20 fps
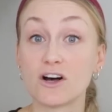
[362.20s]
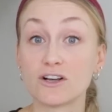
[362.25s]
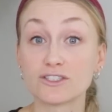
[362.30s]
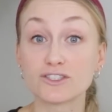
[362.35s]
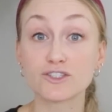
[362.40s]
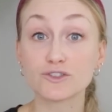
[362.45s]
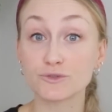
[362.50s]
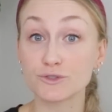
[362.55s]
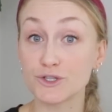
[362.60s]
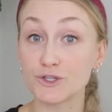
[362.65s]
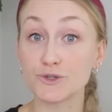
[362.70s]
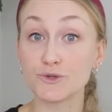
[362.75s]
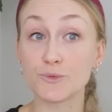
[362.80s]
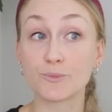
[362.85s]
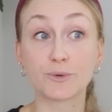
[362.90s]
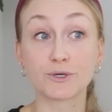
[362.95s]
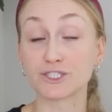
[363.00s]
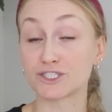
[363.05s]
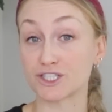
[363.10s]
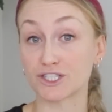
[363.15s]
also to
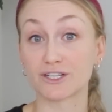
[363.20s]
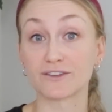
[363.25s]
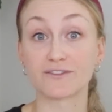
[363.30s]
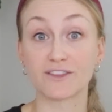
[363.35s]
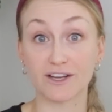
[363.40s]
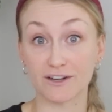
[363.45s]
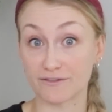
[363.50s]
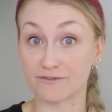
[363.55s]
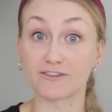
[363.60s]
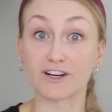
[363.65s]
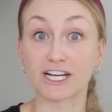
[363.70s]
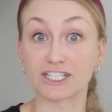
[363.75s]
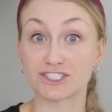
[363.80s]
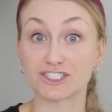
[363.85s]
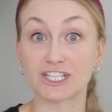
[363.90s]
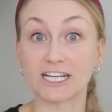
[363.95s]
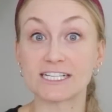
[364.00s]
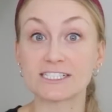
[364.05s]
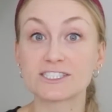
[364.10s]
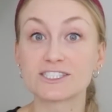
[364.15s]
preserve their
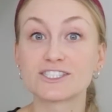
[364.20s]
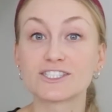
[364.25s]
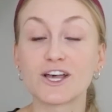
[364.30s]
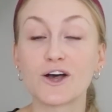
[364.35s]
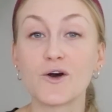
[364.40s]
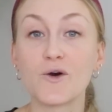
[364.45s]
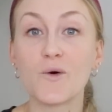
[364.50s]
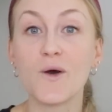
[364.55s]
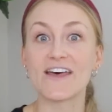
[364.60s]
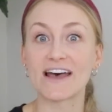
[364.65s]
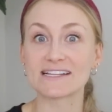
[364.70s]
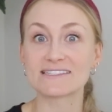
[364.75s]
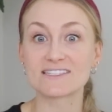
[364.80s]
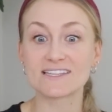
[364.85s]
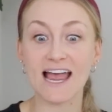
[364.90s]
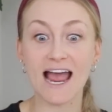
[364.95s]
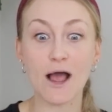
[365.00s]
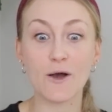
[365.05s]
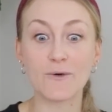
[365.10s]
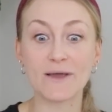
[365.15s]
freshness. So
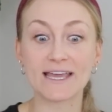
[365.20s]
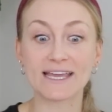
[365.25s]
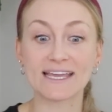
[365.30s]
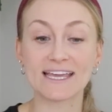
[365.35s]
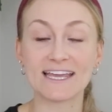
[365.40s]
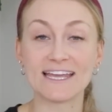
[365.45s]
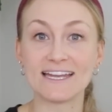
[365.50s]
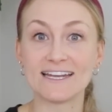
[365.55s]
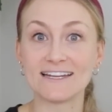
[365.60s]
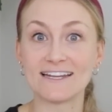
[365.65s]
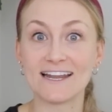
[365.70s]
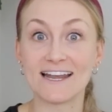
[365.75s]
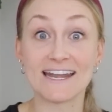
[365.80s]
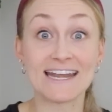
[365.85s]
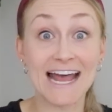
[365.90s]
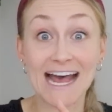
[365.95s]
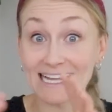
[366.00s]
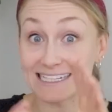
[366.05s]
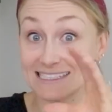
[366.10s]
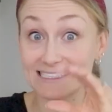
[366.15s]
that's how it can
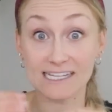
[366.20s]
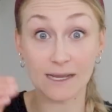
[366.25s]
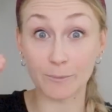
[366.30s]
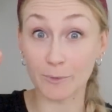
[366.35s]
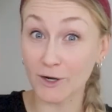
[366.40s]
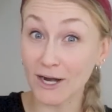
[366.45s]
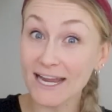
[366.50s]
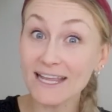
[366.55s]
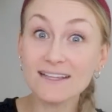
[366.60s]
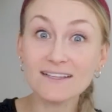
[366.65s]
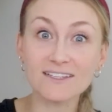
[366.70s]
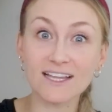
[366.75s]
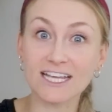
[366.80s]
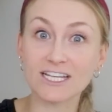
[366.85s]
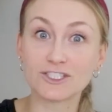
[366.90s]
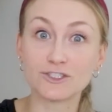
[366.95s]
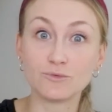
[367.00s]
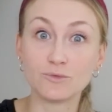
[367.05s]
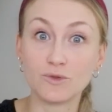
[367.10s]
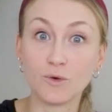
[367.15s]
not separate
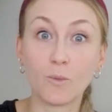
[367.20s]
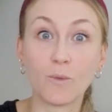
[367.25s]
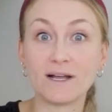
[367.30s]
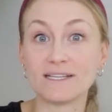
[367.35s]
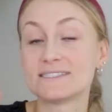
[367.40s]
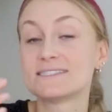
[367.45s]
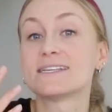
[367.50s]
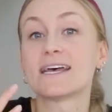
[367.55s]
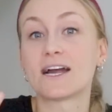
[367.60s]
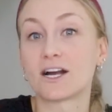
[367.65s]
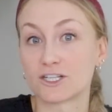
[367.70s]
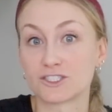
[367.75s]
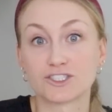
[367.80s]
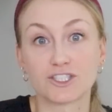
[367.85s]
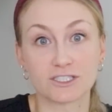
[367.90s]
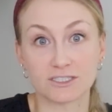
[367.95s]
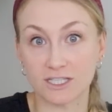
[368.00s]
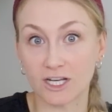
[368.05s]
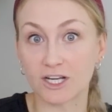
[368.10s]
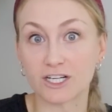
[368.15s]
like the ones that are
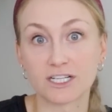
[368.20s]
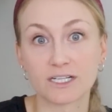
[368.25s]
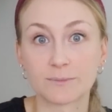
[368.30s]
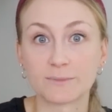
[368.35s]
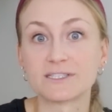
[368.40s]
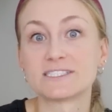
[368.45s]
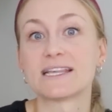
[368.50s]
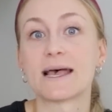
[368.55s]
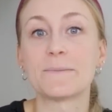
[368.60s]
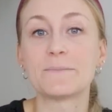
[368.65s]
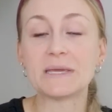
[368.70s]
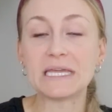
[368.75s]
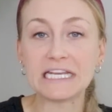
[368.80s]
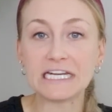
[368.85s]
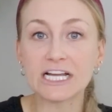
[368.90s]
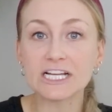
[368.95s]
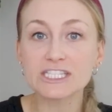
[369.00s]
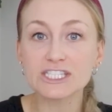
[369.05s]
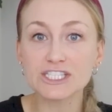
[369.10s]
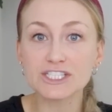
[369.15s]
just 100%
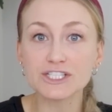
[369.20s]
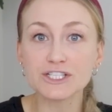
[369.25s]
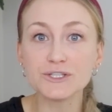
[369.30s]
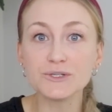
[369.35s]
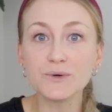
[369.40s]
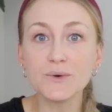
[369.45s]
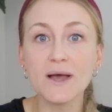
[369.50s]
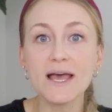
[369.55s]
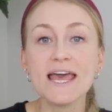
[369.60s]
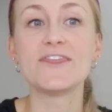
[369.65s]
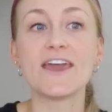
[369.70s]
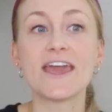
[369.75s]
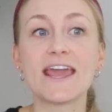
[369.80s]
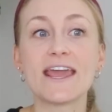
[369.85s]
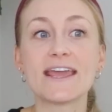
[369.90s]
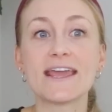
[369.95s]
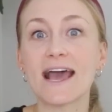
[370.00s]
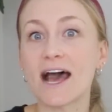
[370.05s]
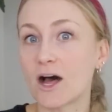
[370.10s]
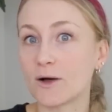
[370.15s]
peanuts do.
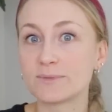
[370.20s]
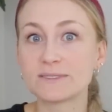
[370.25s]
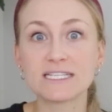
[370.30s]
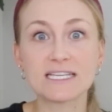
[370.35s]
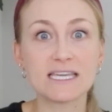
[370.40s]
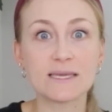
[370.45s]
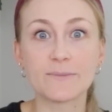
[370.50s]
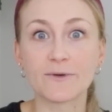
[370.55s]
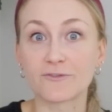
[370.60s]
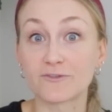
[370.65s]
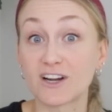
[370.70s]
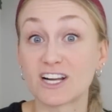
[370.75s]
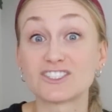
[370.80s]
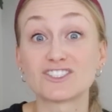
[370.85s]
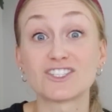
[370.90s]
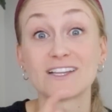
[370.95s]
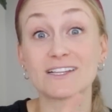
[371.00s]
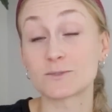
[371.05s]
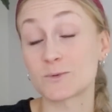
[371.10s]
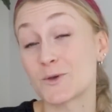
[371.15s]
They help to keep it
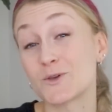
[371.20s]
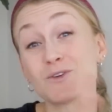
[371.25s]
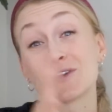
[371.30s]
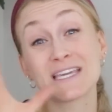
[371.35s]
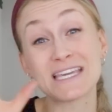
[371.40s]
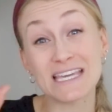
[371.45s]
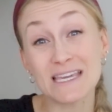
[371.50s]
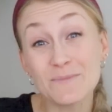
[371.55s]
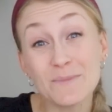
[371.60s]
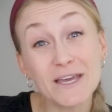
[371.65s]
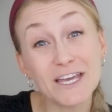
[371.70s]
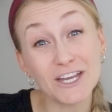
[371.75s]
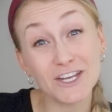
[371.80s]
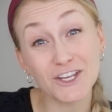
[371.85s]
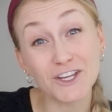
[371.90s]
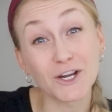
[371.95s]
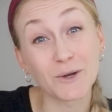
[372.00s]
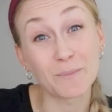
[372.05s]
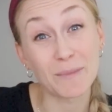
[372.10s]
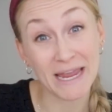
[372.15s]
fresh, and that's why you can keep it
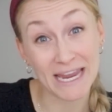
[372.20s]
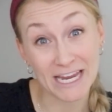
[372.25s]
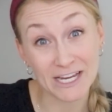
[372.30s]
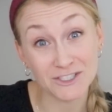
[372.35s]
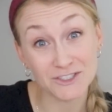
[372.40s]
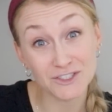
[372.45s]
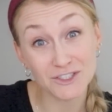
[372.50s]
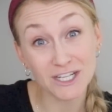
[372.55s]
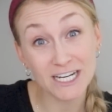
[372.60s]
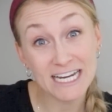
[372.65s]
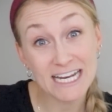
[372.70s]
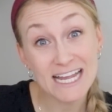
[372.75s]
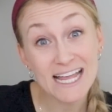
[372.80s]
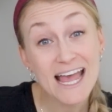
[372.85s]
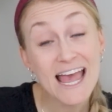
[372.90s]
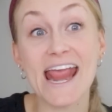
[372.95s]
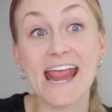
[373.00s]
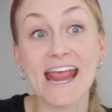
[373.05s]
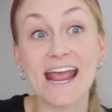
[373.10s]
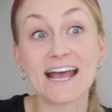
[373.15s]
in your pantry
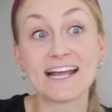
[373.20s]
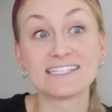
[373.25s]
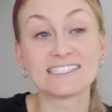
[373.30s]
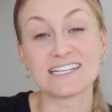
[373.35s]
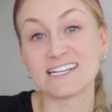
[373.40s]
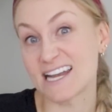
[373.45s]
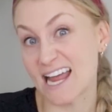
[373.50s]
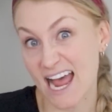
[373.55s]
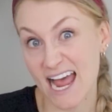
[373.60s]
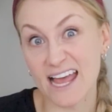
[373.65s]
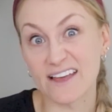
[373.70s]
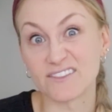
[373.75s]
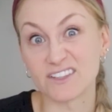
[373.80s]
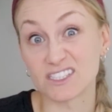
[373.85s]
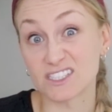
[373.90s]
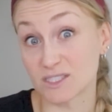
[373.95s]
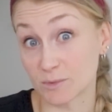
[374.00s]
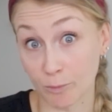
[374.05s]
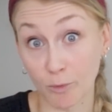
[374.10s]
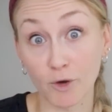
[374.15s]
and not have
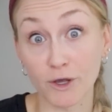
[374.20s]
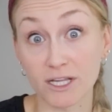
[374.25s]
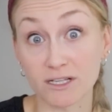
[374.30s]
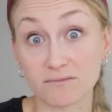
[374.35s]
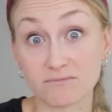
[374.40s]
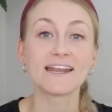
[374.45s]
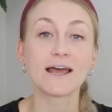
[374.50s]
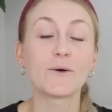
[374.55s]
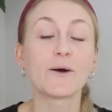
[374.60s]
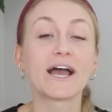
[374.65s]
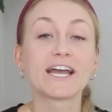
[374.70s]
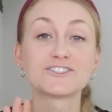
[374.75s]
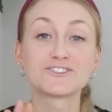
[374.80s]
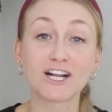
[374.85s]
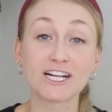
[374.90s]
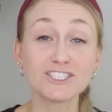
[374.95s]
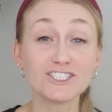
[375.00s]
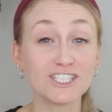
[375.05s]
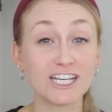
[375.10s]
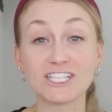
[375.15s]
it spoil. Now,
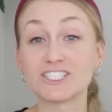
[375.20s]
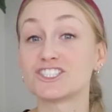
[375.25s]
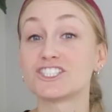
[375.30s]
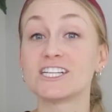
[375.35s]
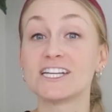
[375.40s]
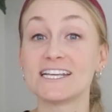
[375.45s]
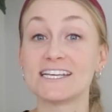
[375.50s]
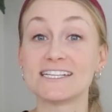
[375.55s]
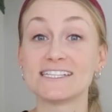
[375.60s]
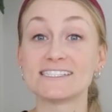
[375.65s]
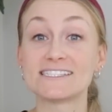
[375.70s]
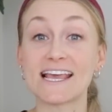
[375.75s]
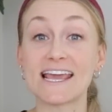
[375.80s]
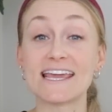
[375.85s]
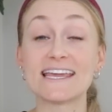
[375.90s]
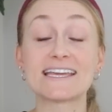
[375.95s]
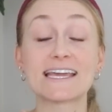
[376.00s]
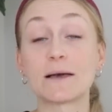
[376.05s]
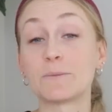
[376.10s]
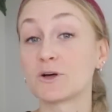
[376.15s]
hydrogenation is
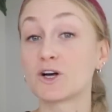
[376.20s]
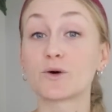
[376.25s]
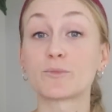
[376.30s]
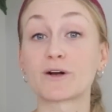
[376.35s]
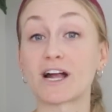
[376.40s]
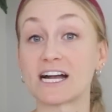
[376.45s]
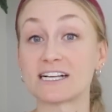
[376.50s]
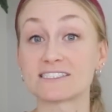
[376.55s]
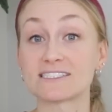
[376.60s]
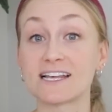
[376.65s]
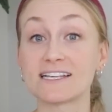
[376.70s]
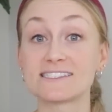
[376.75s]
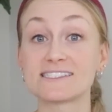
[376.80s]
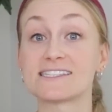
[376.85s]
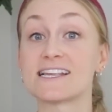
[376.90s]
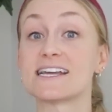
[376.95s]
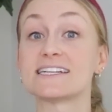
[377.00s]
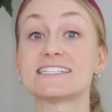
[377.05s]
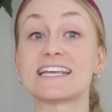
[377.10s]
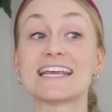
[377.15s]
a chemical process
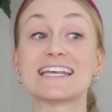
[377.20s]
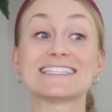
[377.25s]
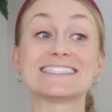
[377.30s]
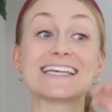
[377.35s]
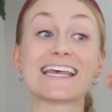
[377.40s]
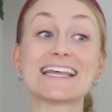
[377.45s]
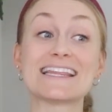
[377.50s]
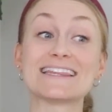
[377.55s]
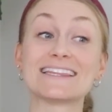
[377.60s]
that takes a